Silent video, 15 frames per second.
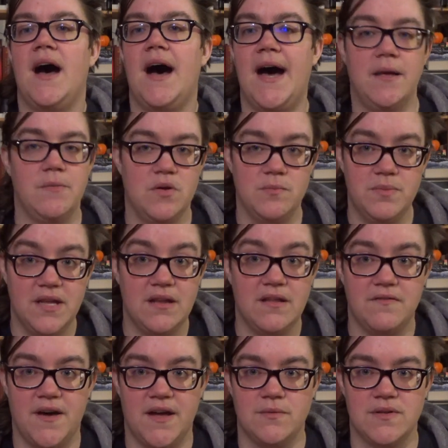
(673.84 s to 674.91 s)
I'm completely
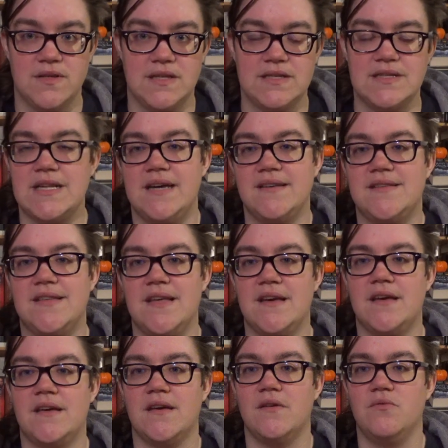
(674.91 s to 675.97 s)
fine with this. I
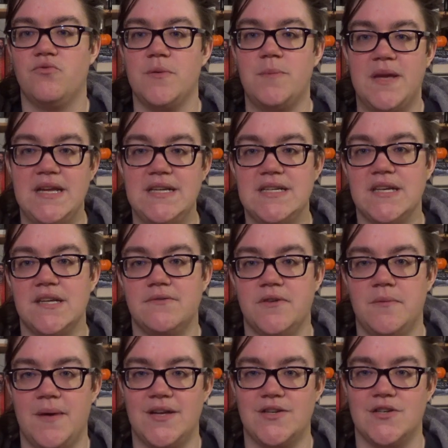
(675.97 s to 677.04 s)
think repeating
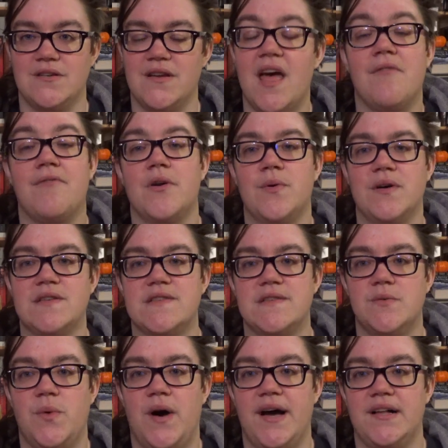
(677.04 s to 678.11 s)
information every once in
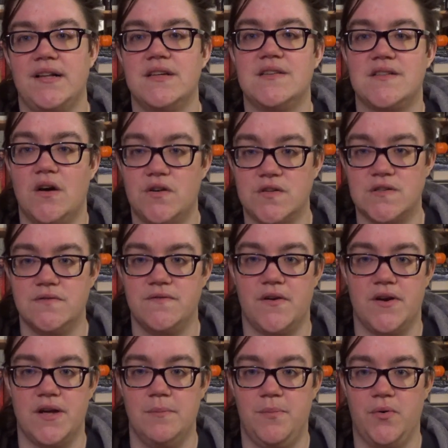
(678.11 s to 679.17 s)
a while is also
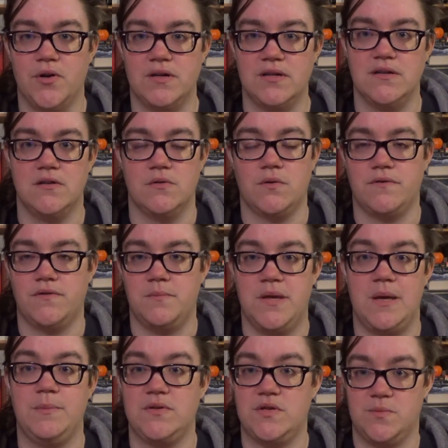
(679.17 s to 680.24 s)
very important in order for
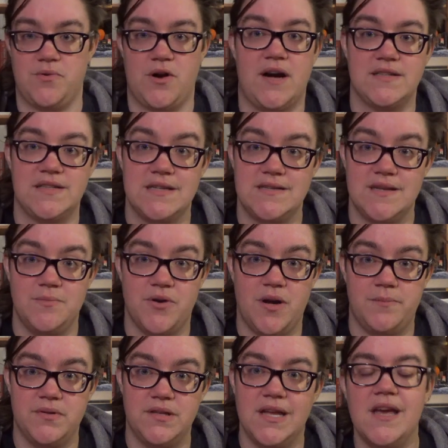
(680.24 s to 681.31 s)
people to process it
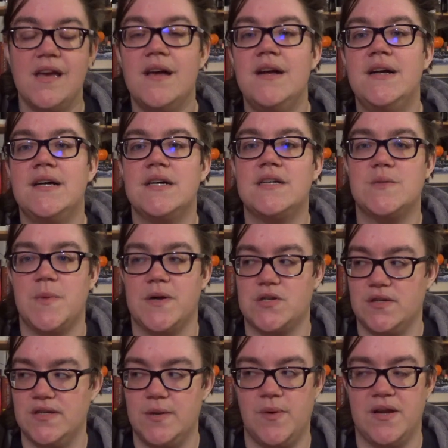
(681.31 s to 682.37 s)
properly,
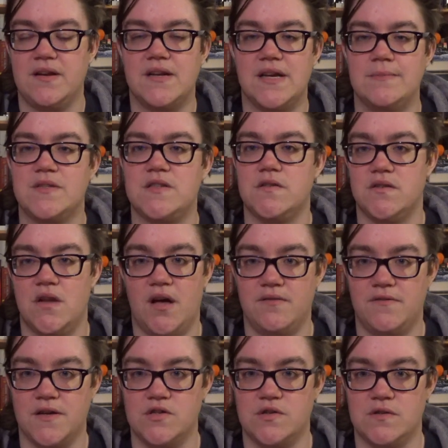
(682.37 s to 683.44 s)
especially when it comes to
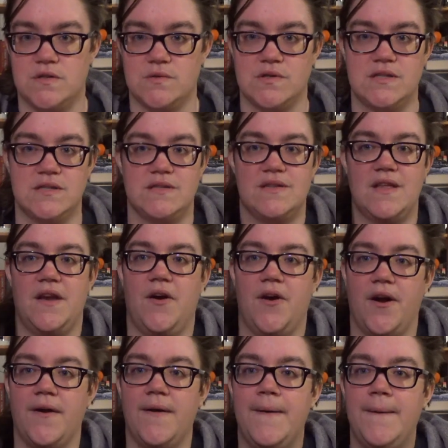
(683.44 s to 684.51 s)
non-fiction sources that are